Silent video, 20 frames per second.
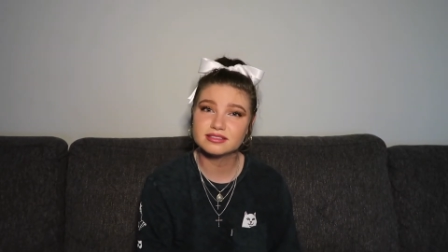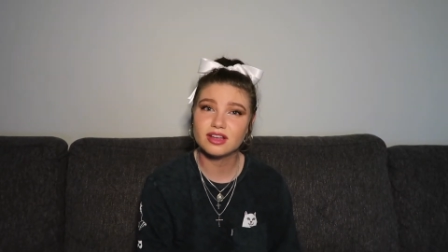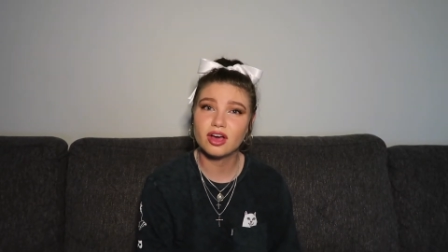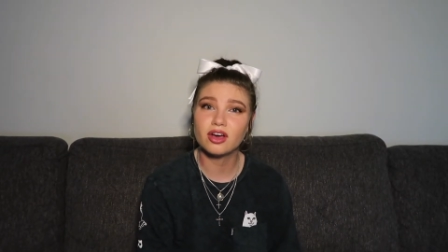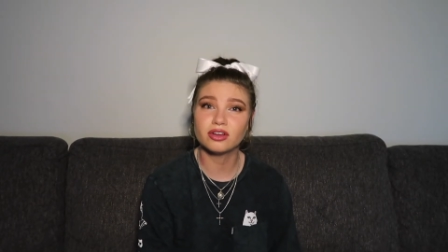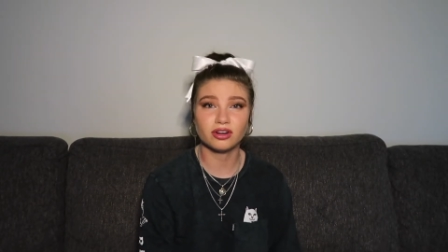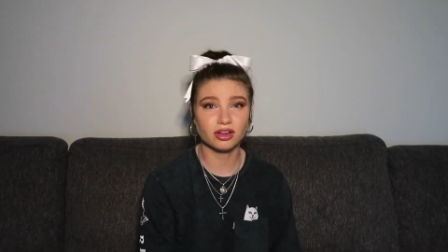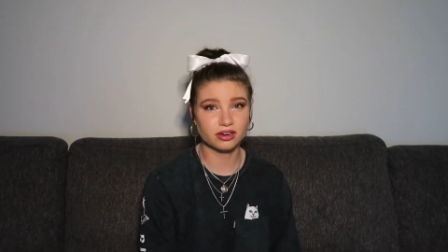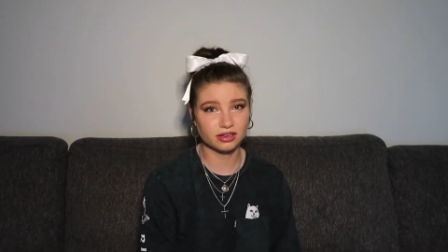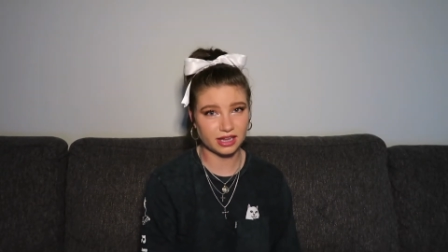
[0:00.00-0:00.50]

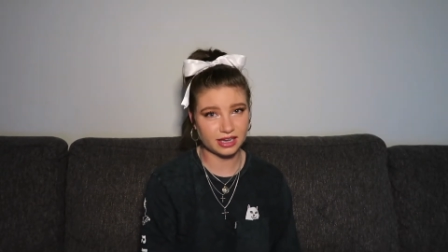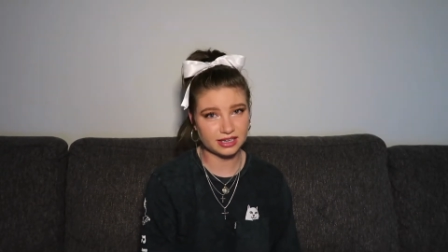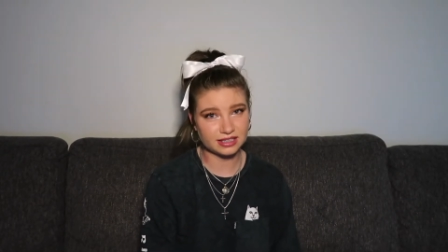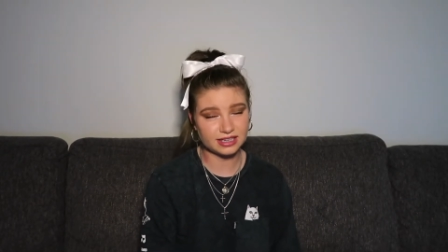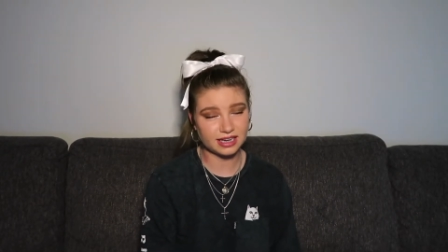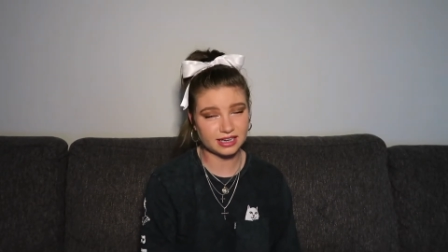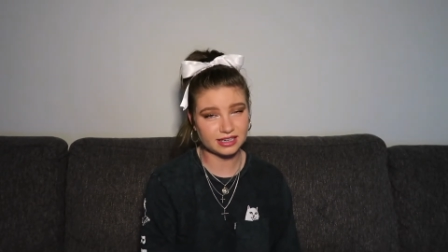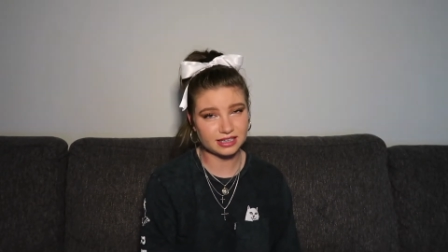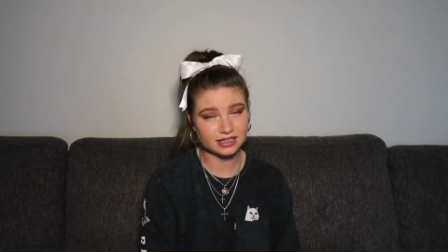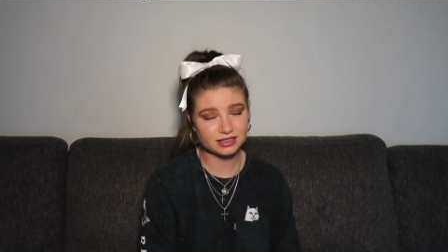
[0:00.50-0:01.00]
on online
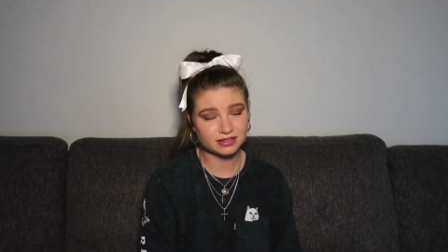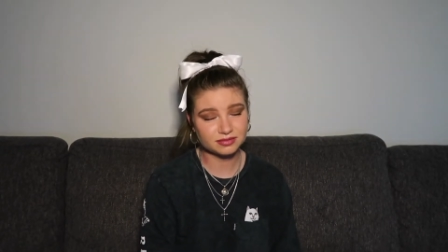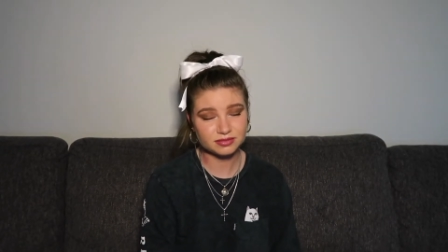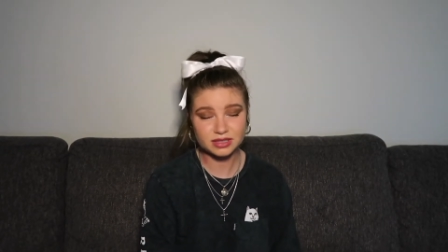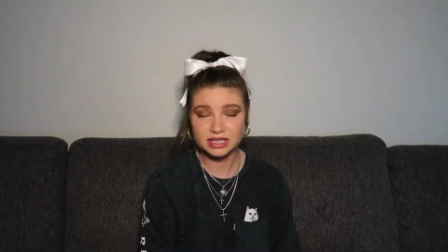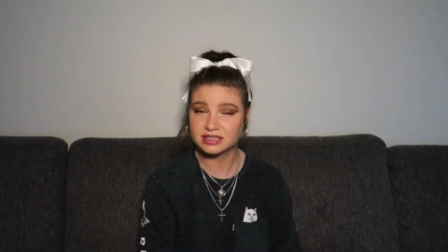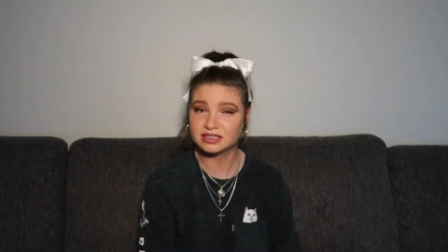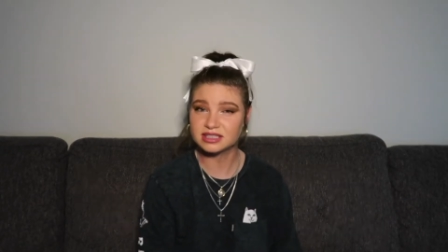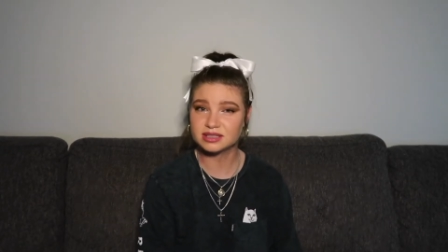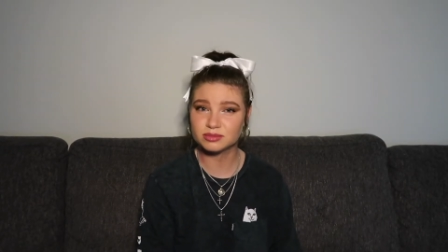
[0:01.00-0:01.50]
dating,
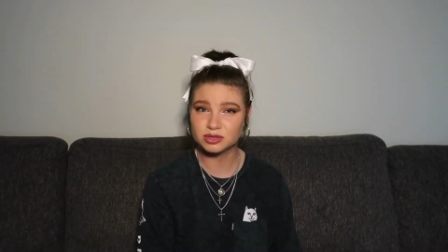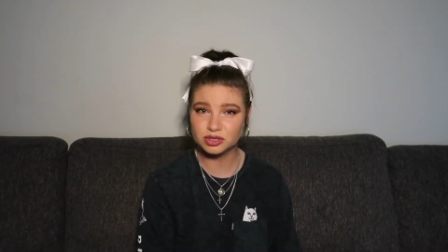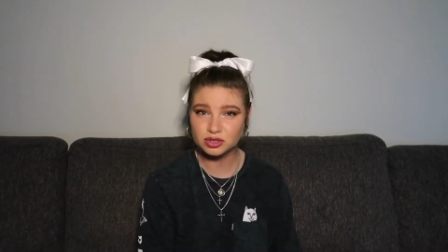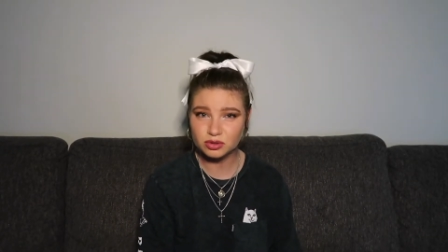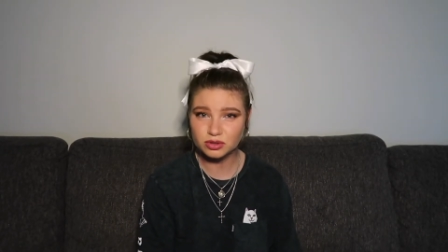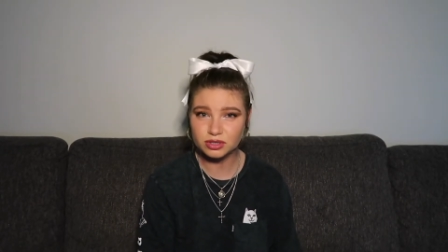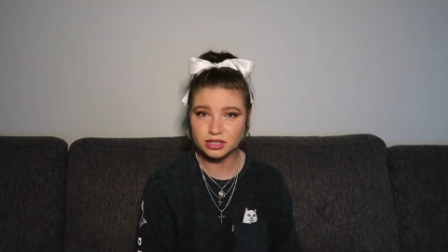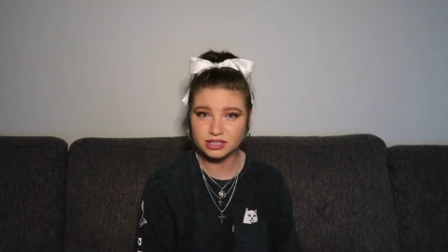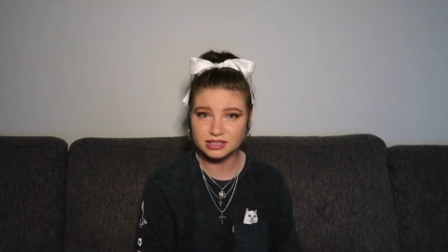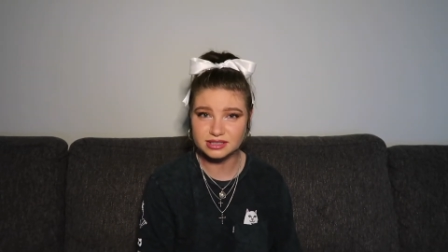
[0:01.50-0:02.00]
and some
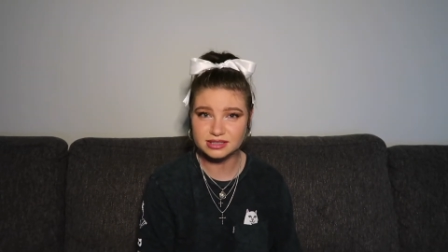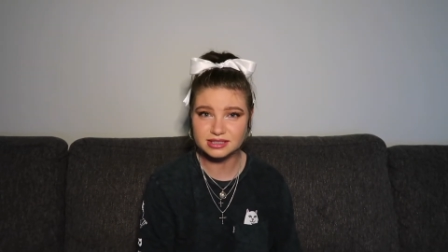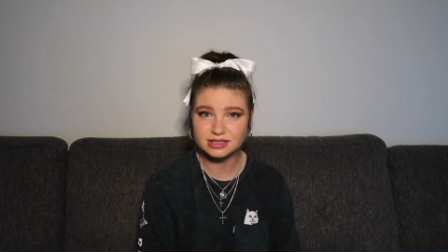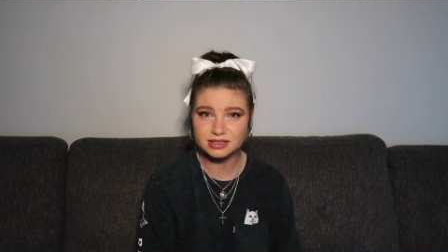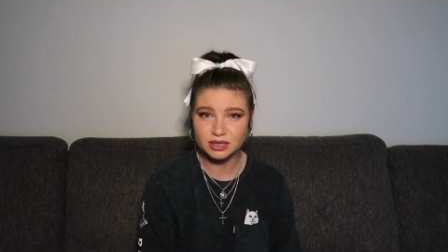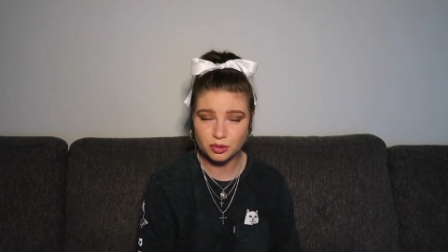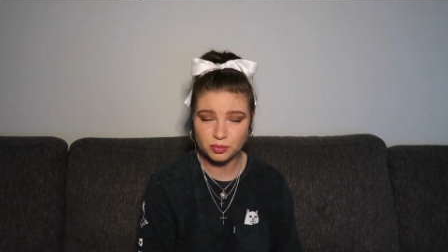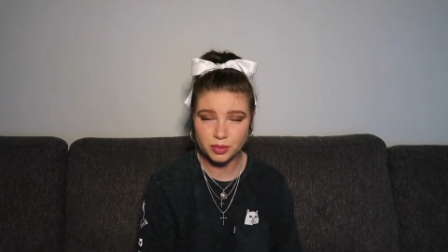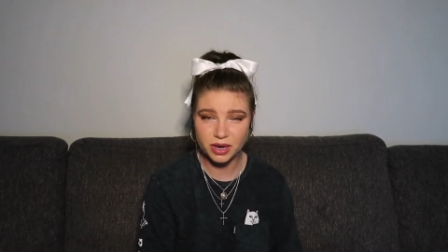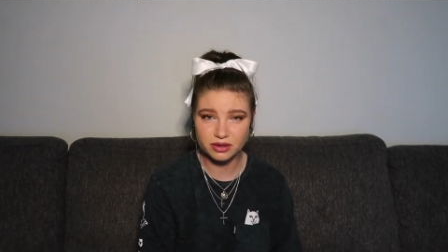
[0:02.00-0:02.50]
stories
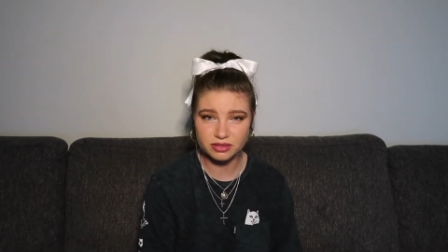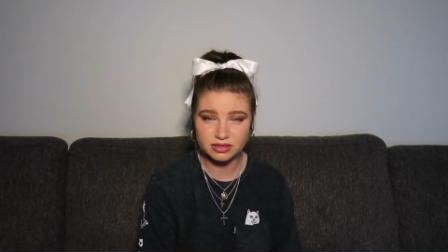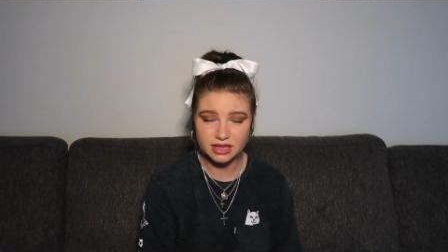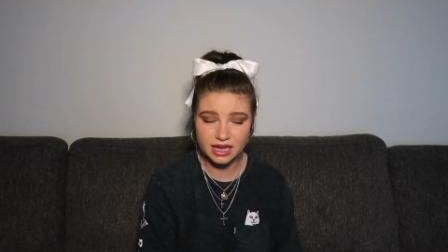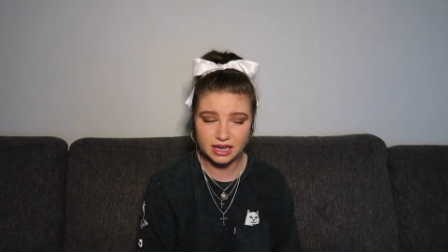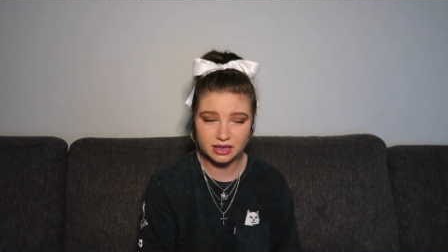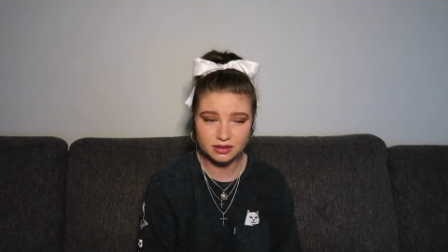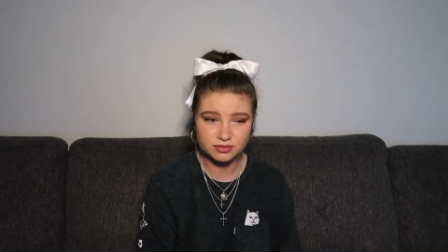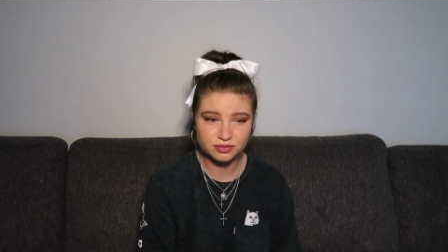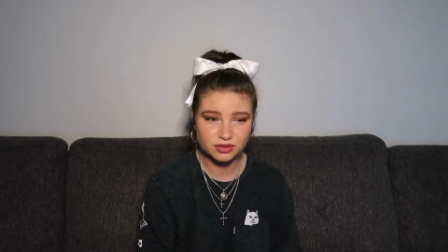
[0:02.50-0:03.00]
about
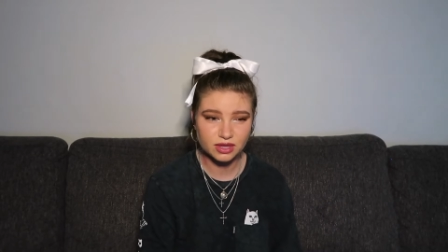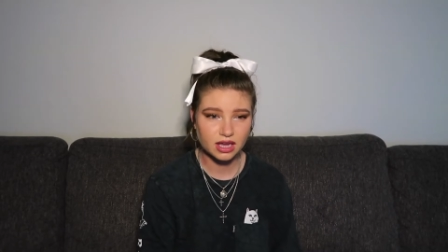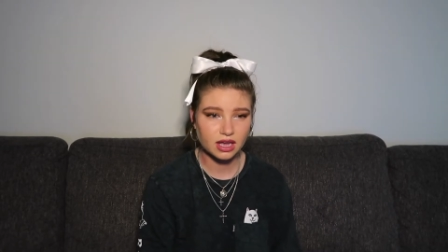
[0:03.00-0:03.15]
that.